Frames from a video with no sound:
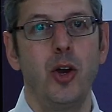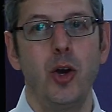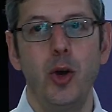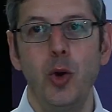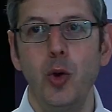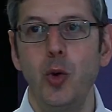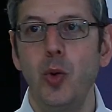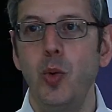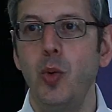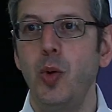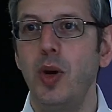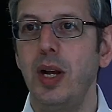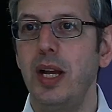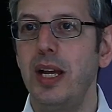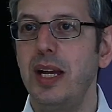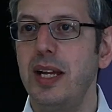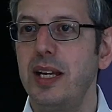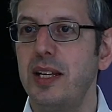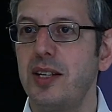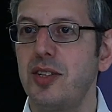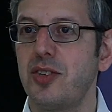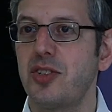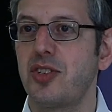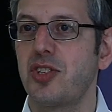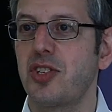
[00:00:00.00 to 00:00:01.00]
Who
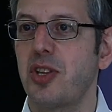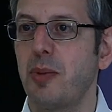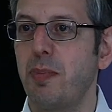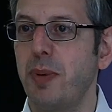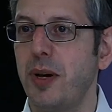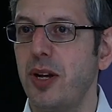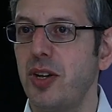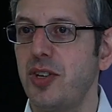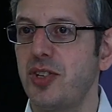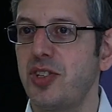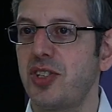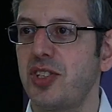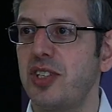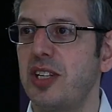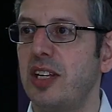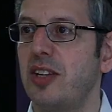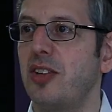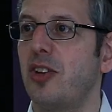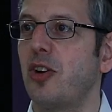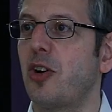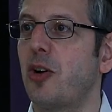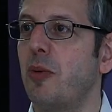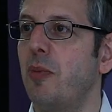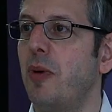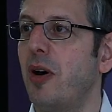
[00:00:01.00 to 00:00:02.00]
is the person
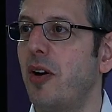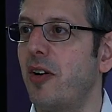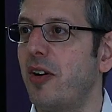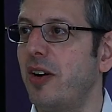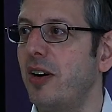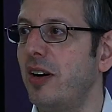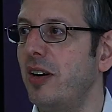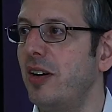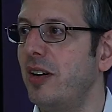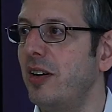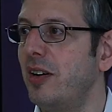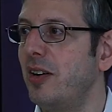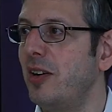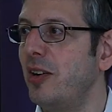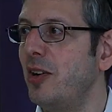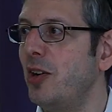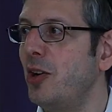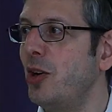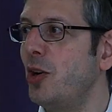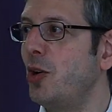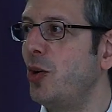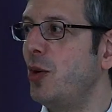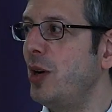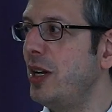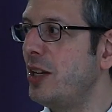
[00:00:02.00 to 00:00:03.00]
in the Gemara
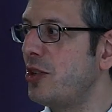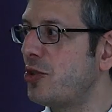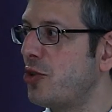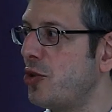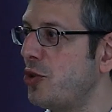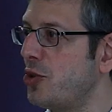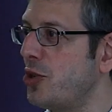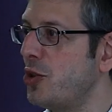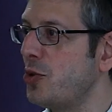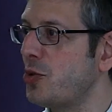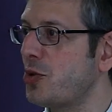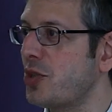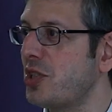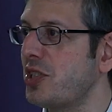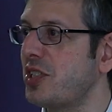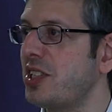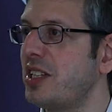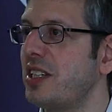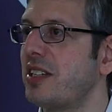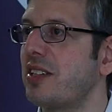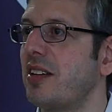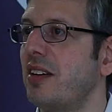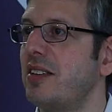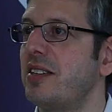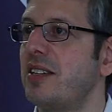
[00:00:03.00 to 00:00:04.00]
who introduces
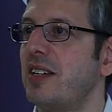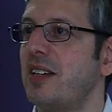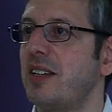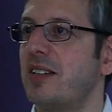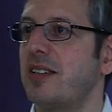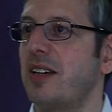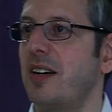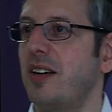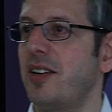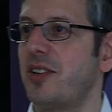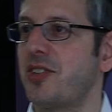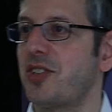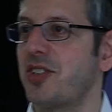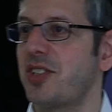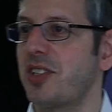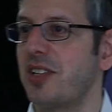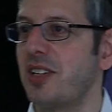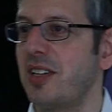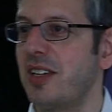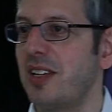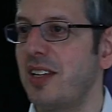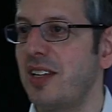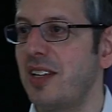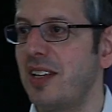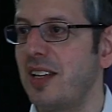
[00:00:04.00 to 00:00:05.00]
this idea to
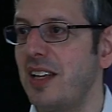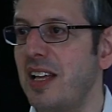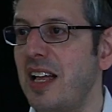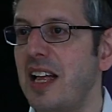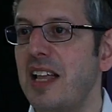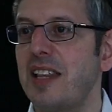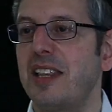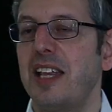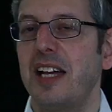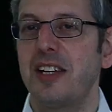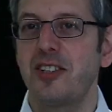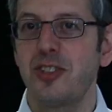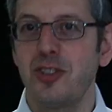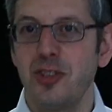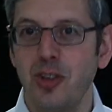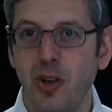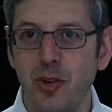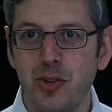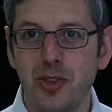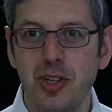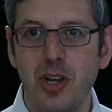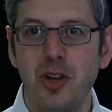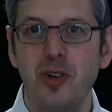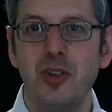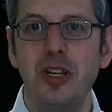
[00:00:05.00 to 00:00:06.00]
us? That
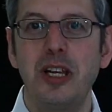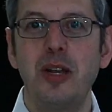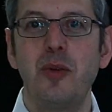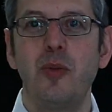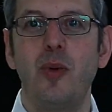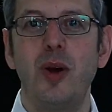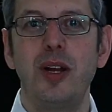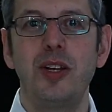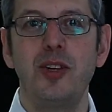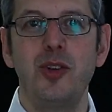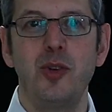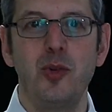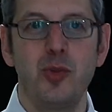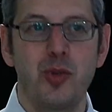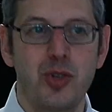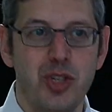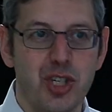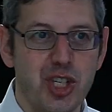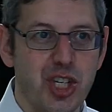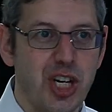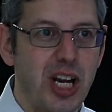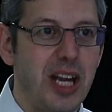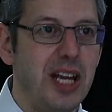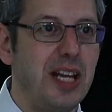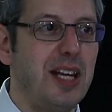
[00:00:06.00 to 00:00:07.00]
not only when you
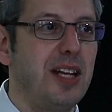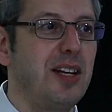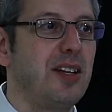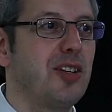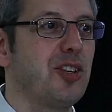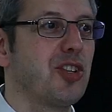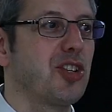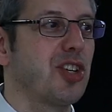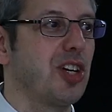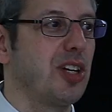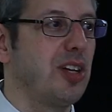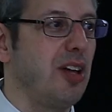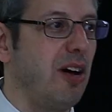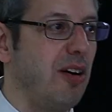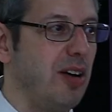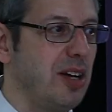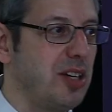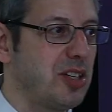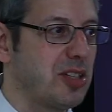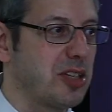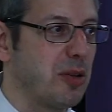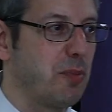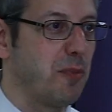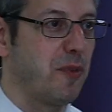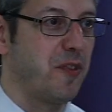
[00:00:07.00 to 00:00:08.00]
change an
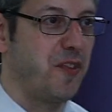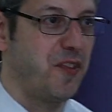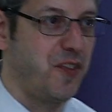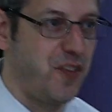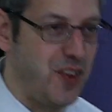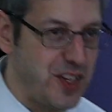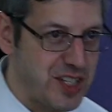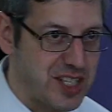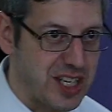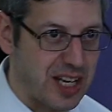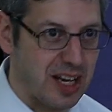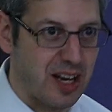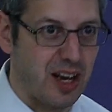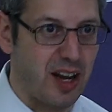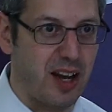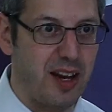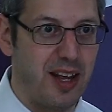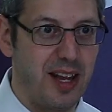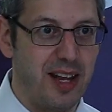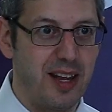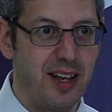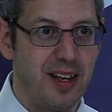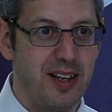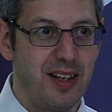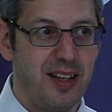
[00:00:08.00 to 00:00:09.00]
item
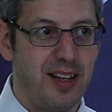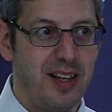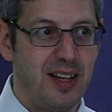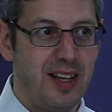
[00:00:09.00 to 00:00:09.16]
physically,